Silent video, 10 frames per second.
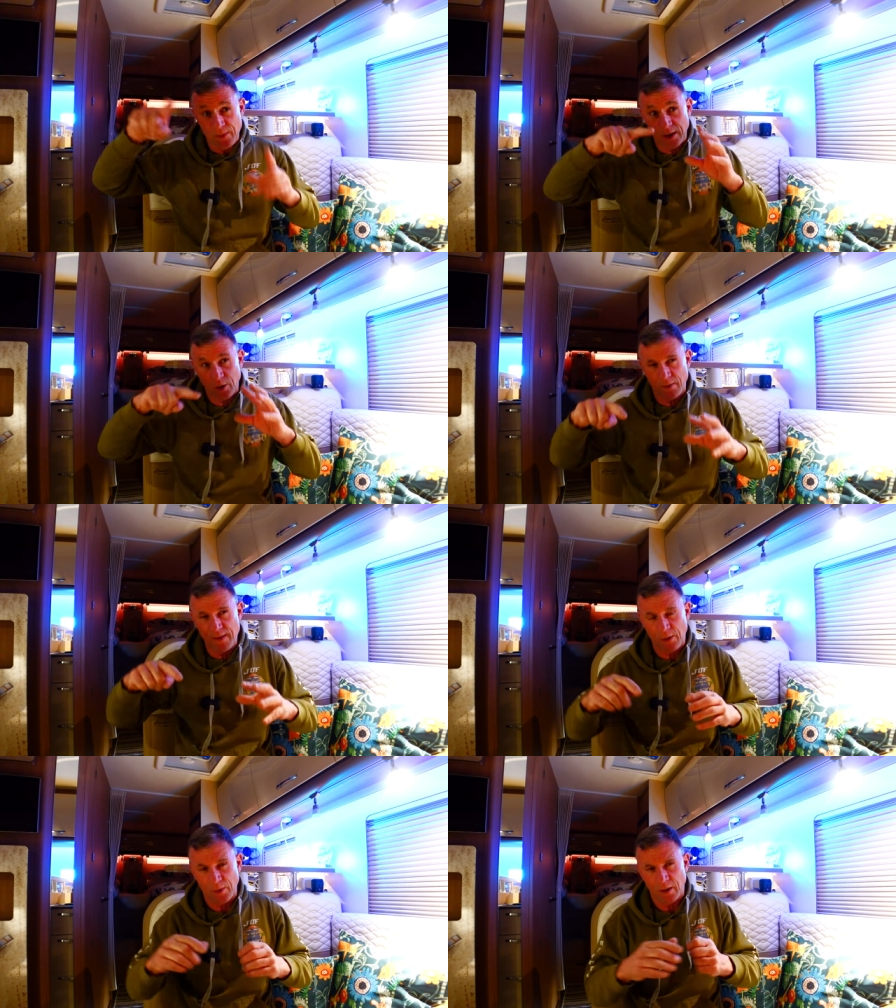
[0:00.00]
that kind of
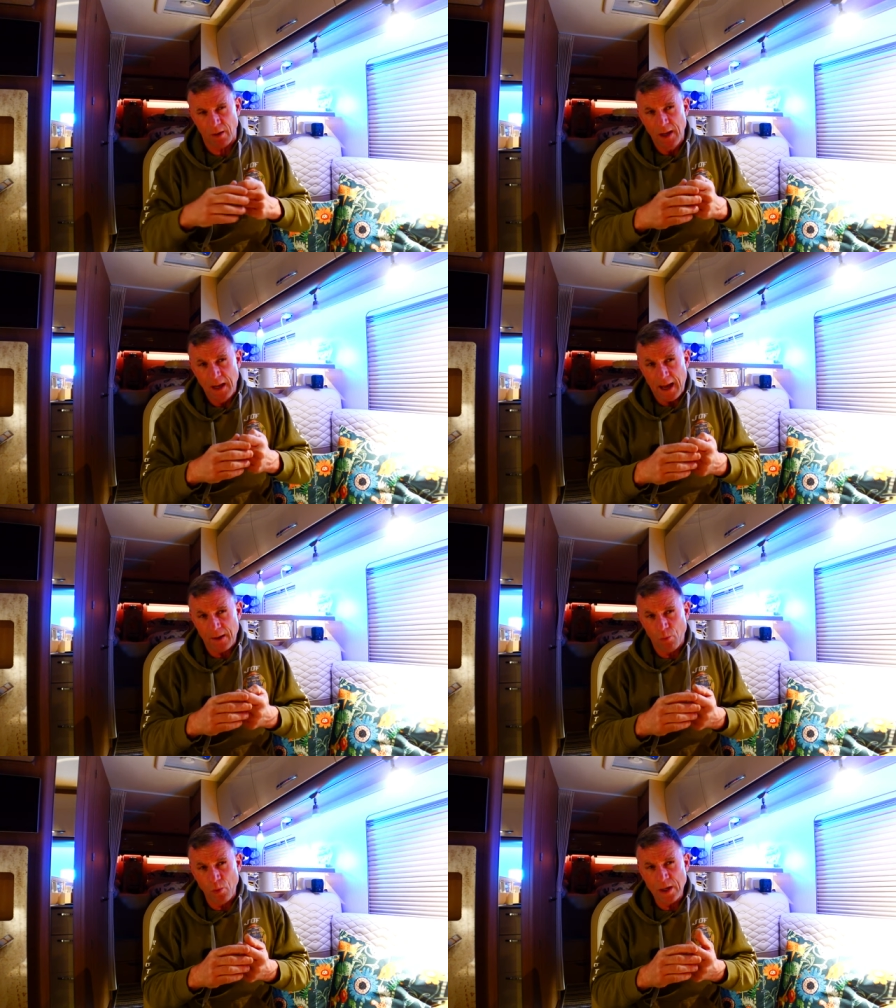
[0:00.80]
area,
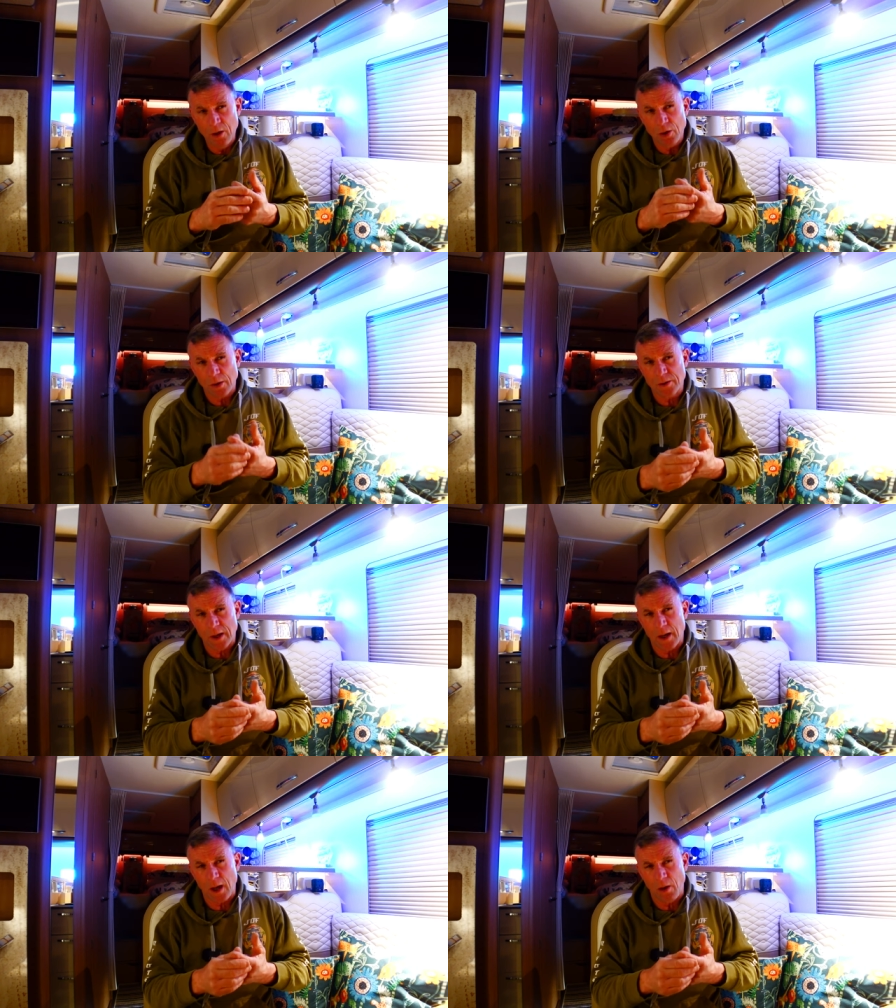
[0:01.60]
and we looked
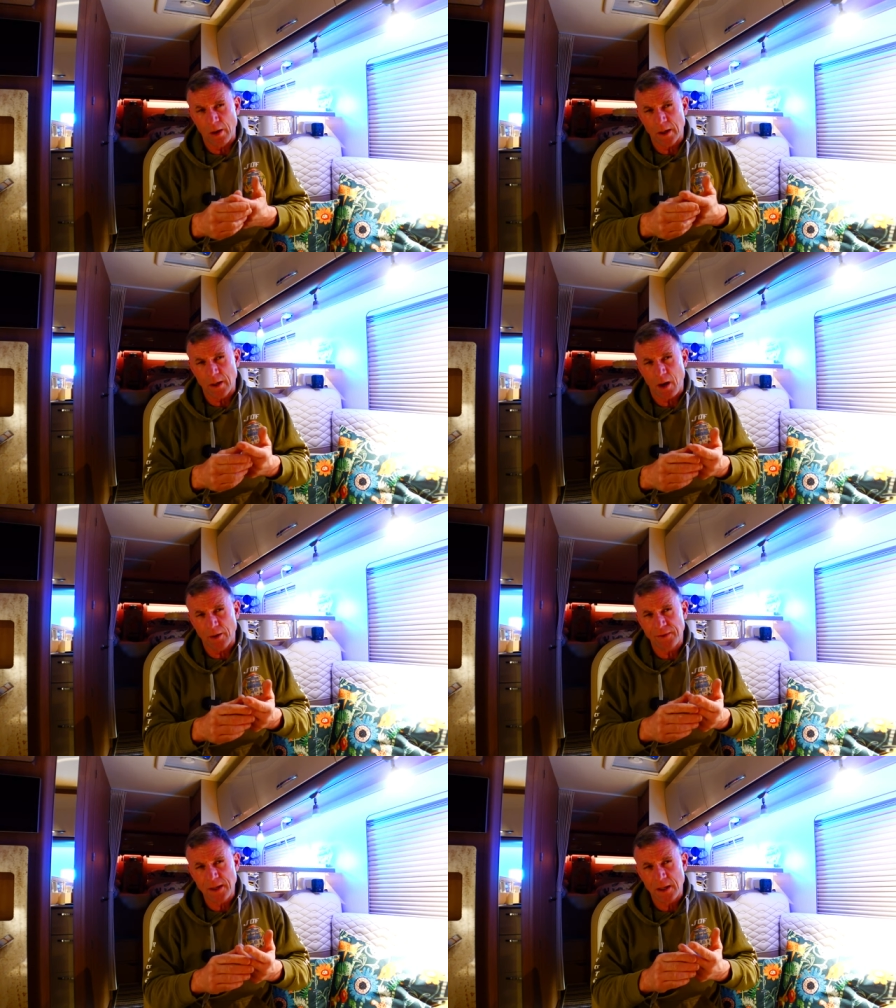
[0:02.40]
at like
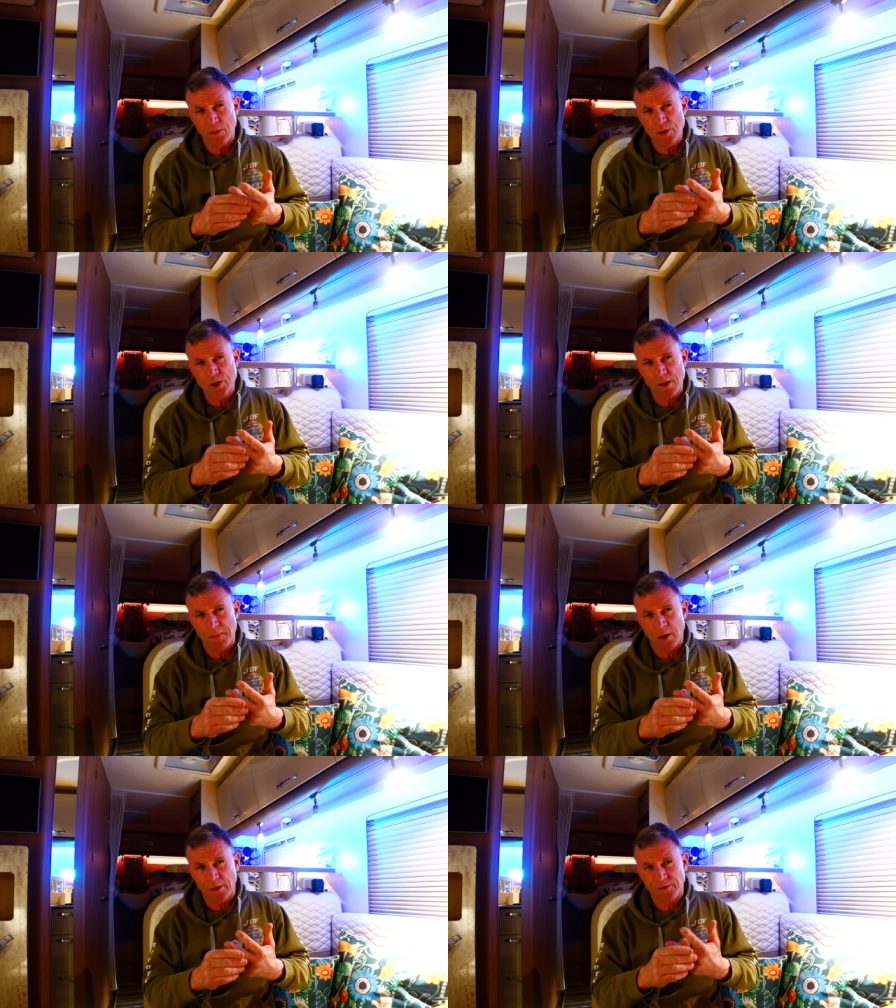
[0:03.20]
I think it was
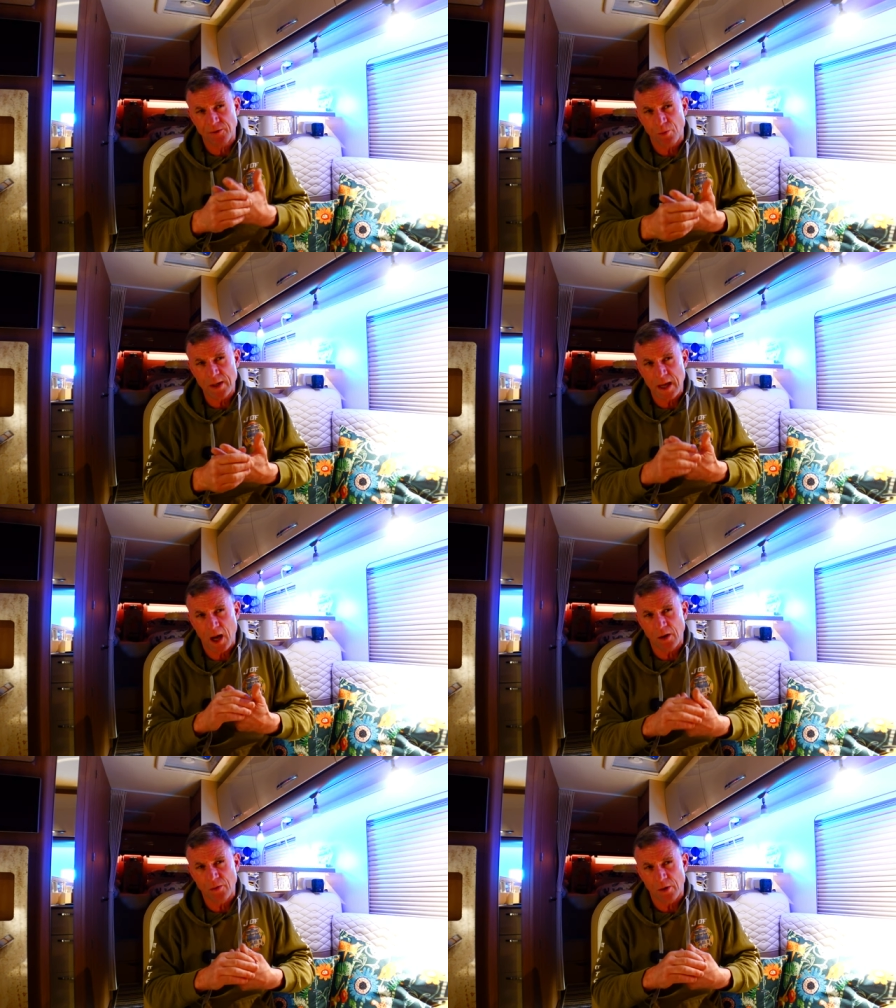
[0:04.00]
something like three
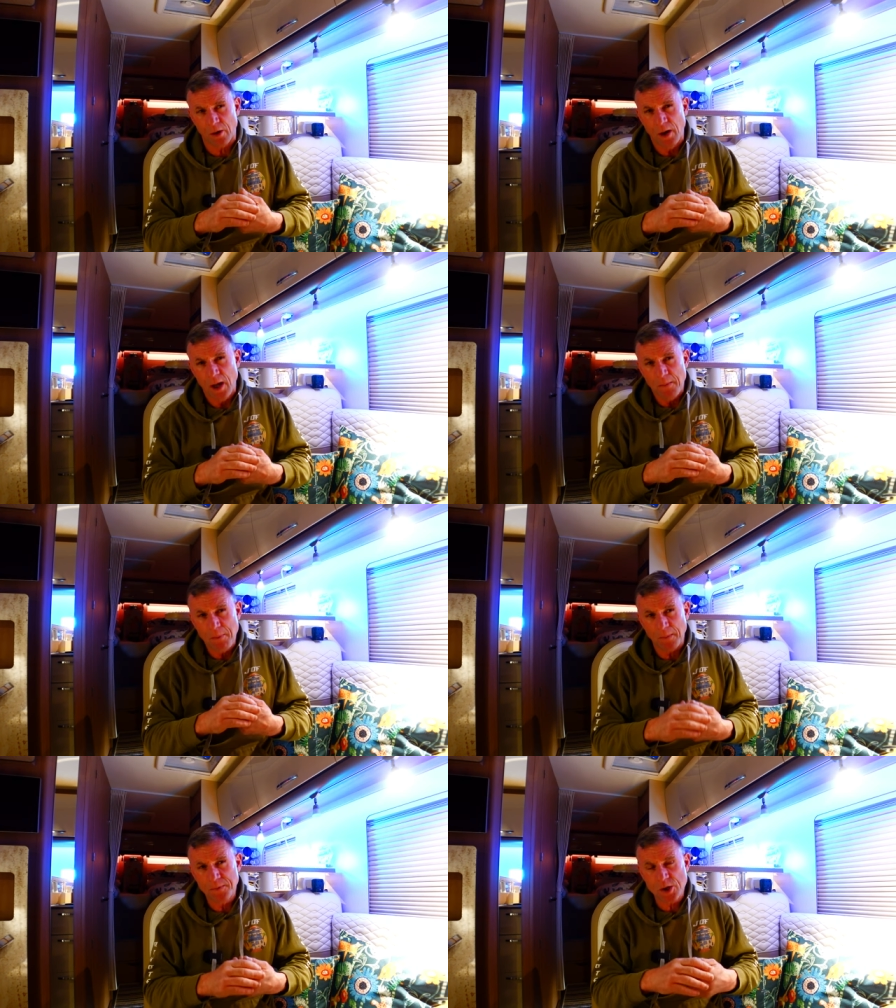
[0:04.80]
other
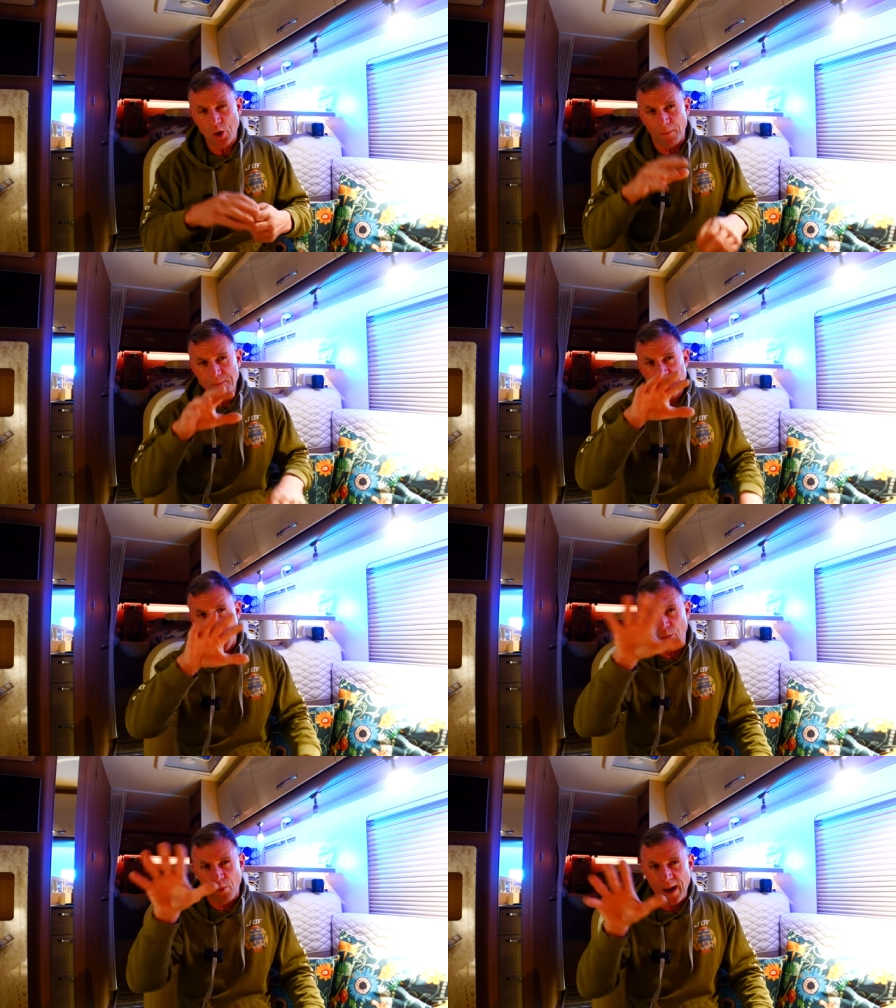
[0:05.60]
pub stops
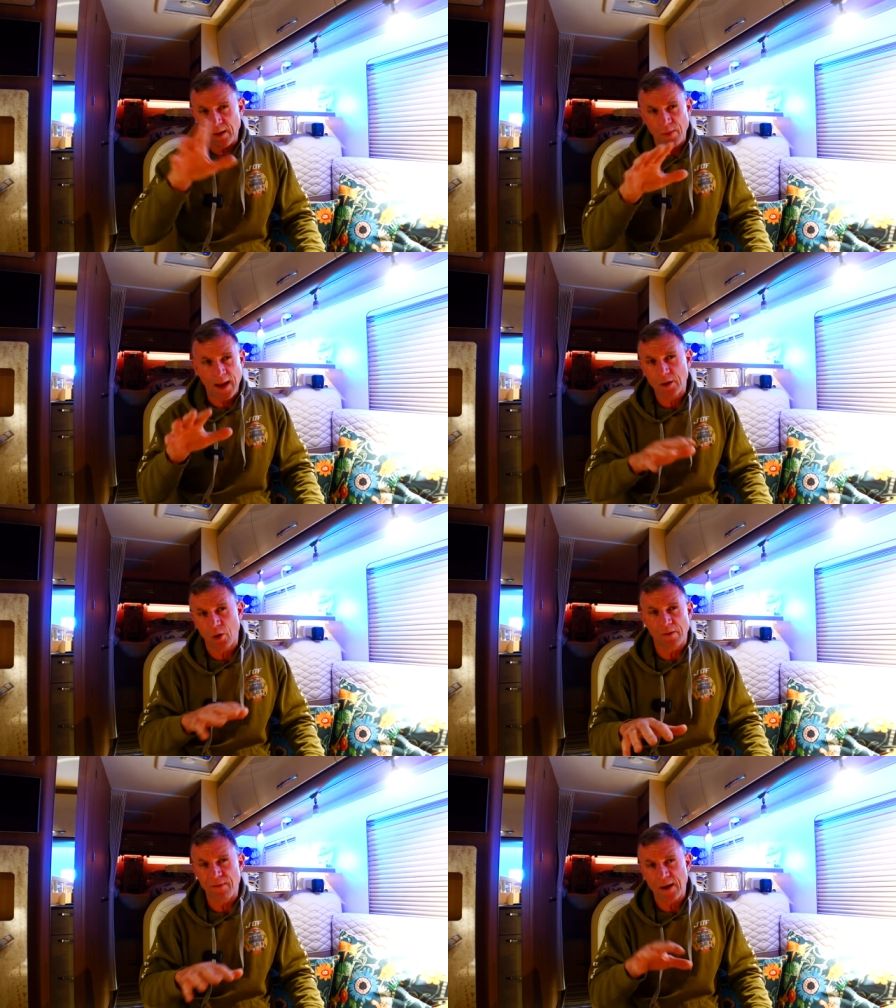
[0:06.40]
around that
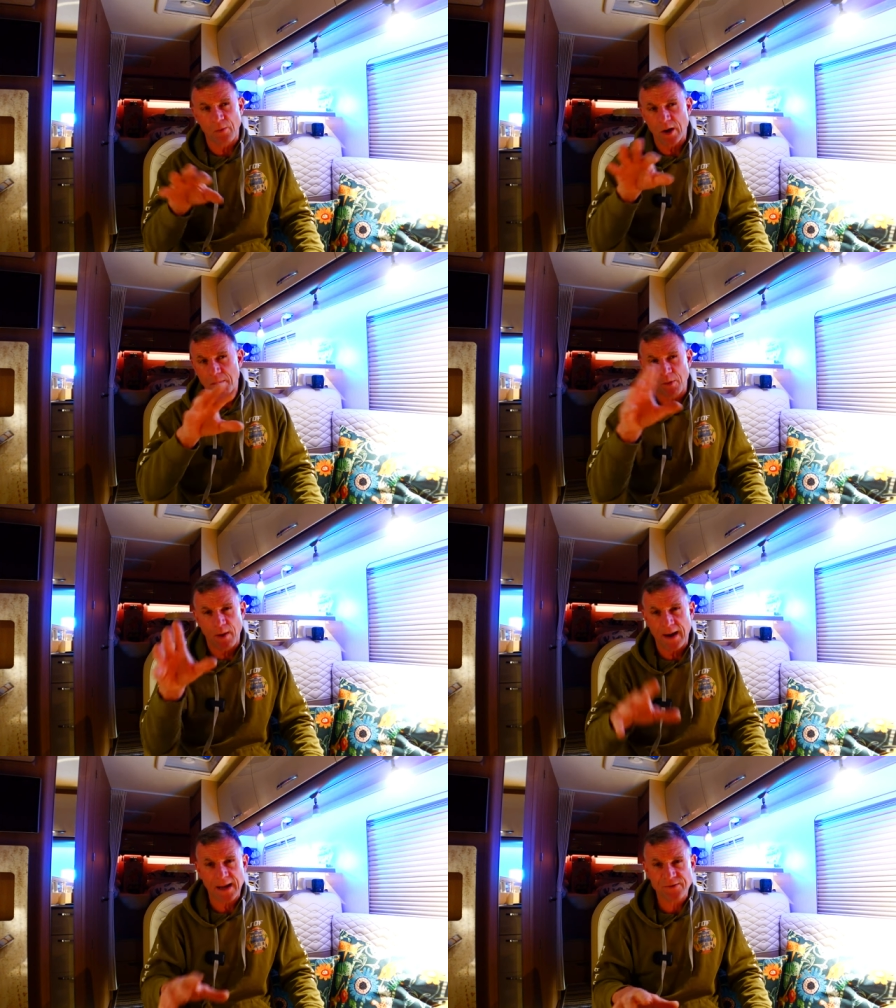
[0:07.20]
kind of area up
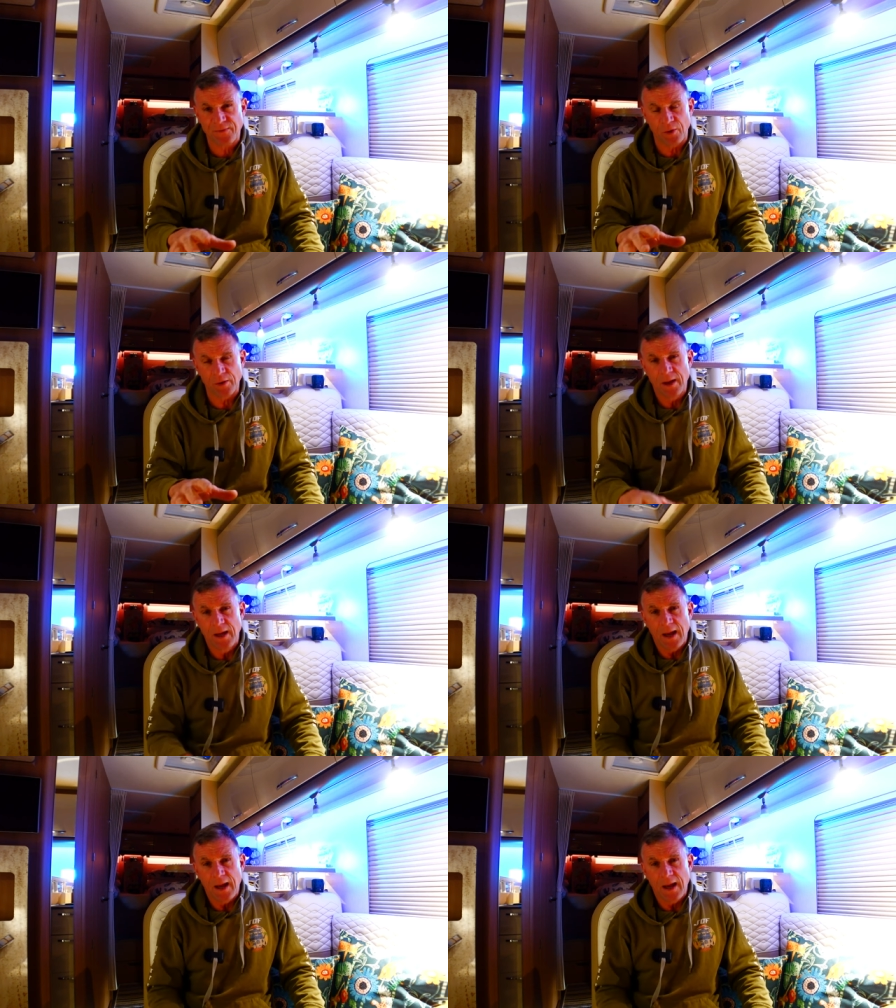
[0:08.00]
around Ashford